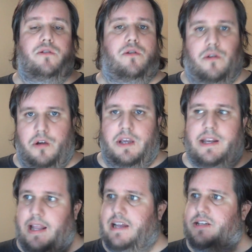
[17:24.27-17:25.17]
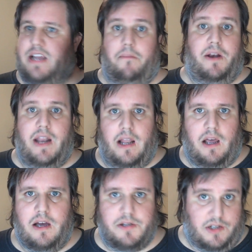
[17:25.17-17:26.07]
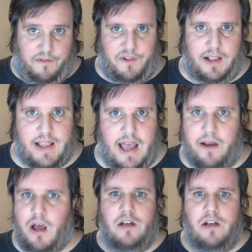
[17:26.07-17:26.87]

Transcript: You could get like salmonella, stuff like that.